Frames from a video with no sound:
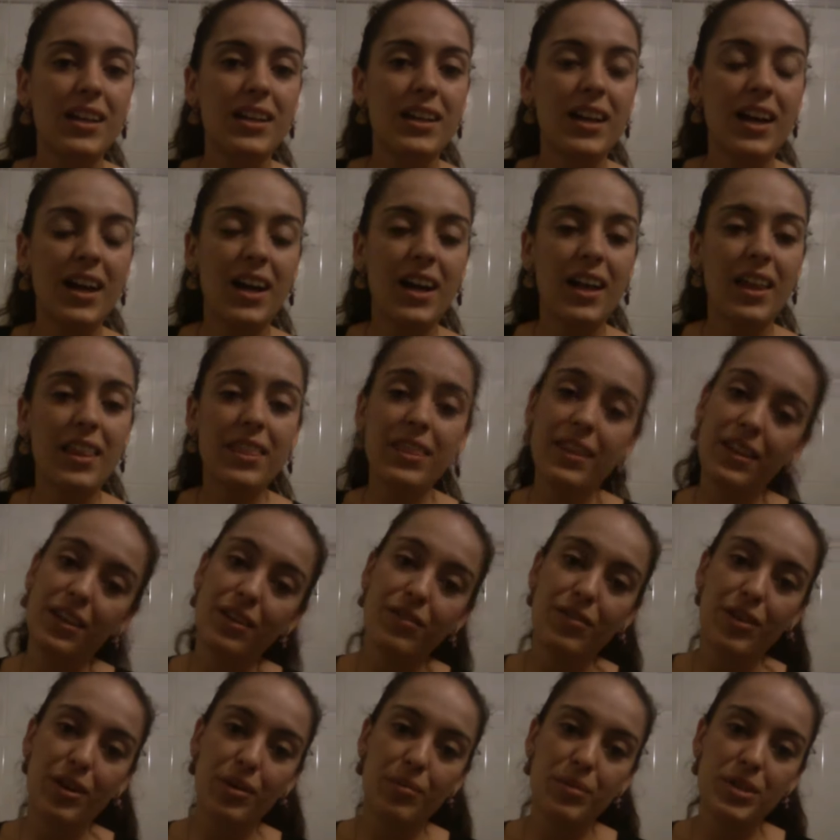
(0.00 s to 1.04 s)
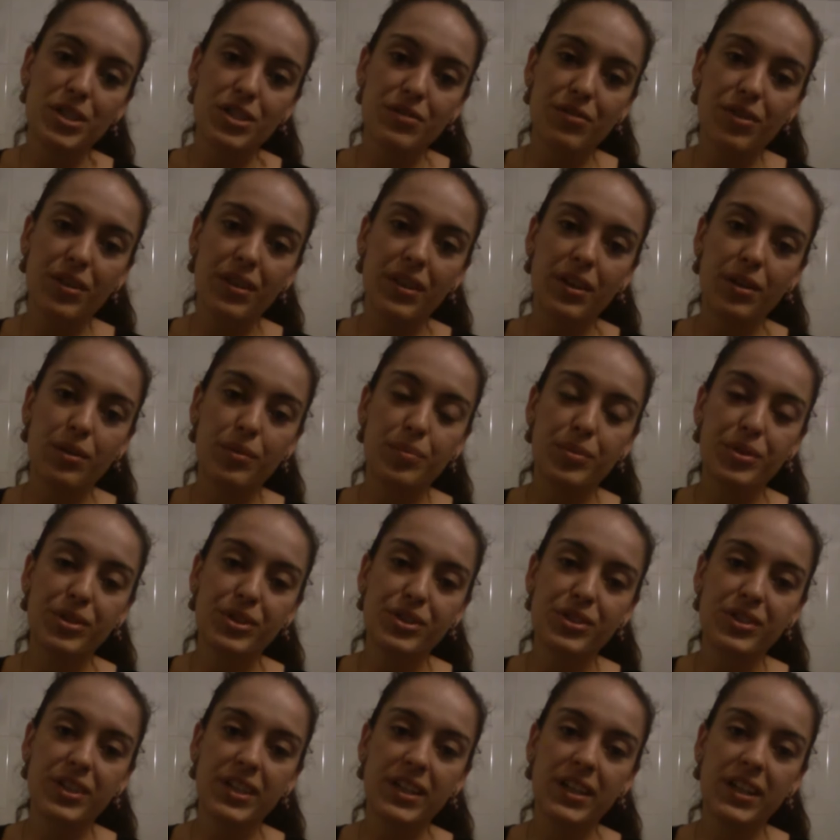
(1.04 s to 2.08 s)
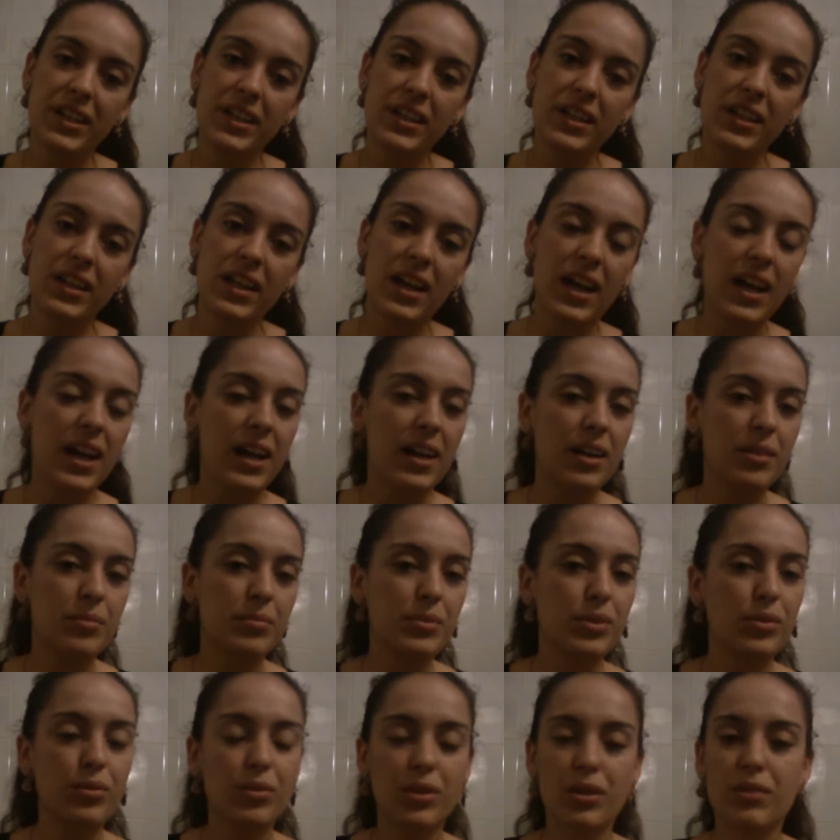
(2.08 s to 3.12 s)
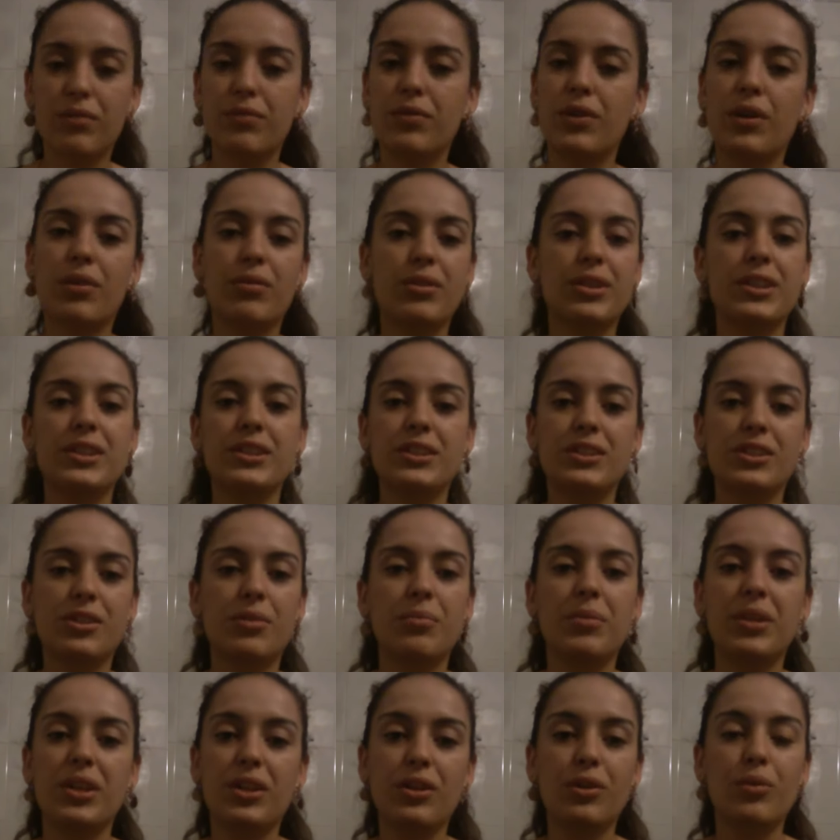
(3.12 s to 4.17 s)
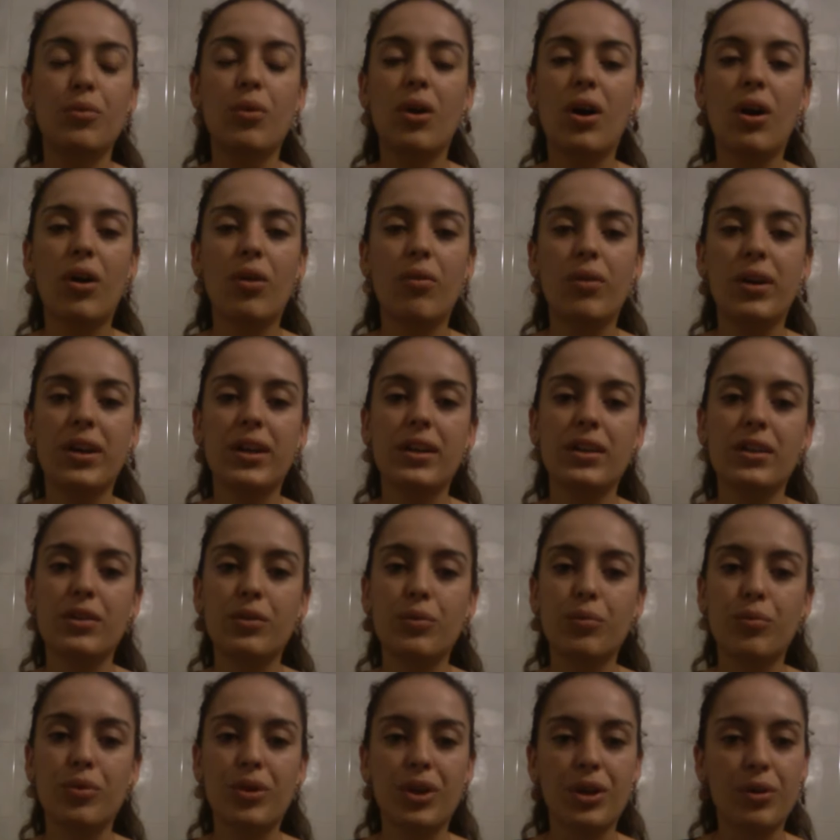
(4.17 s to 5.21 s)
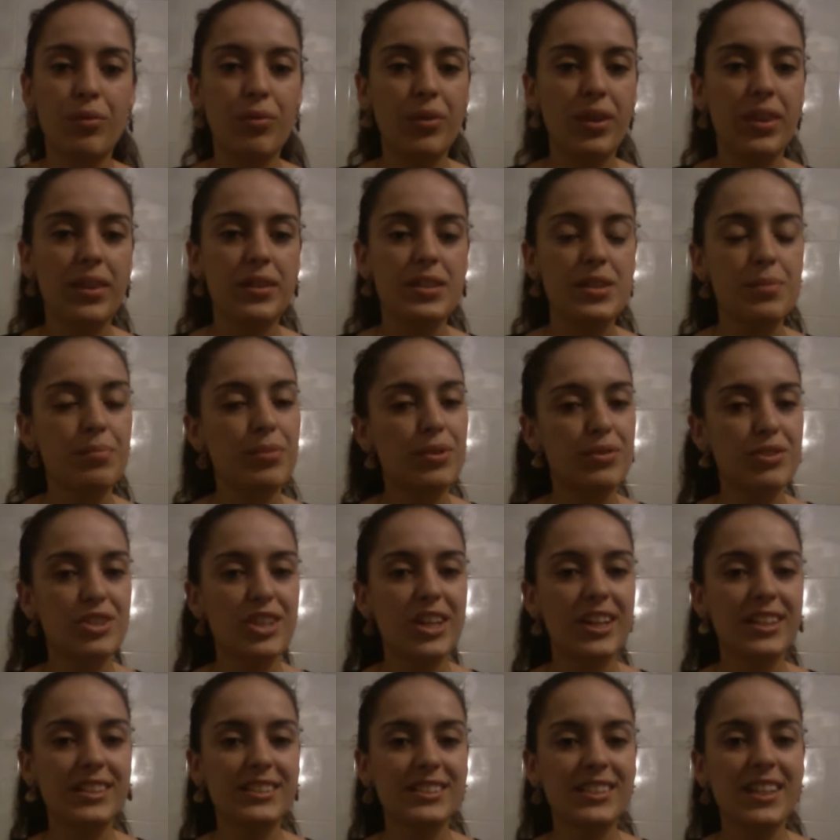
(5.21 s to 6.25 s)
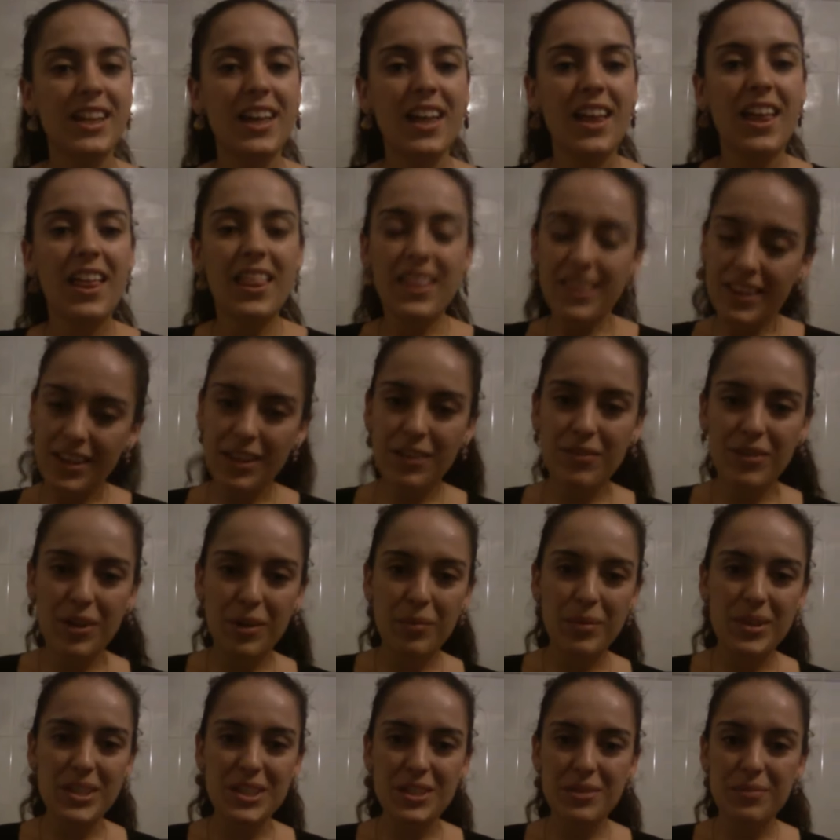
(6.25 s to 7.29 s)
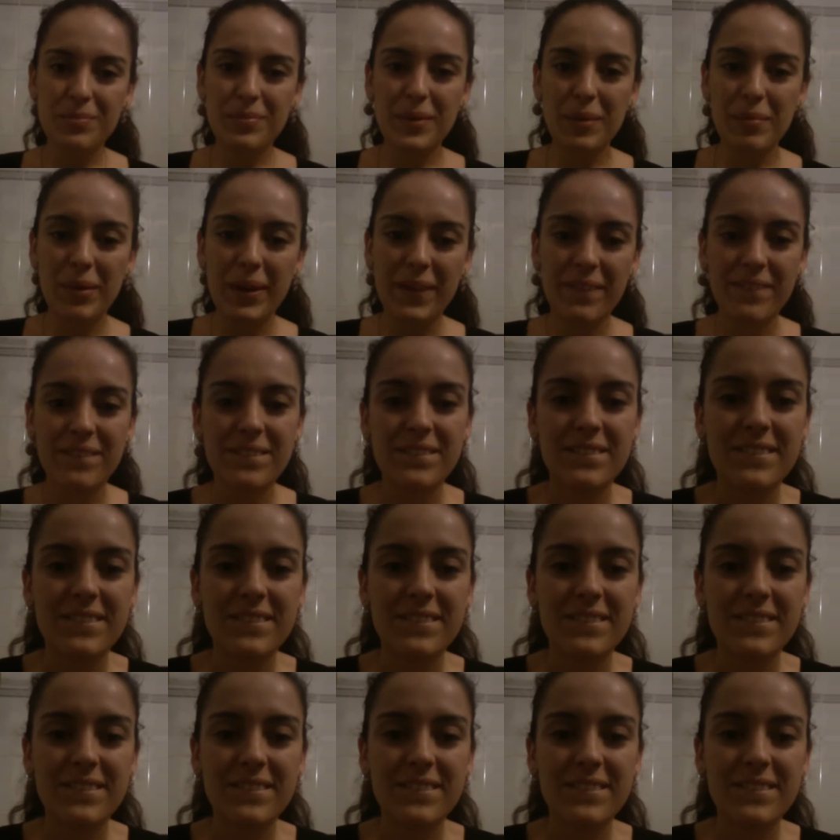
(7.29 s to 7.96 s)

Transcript: Thank you very much for the opportunity. I'm looking forward to meet you all and work with this project. Thank you very much. Bye-bye.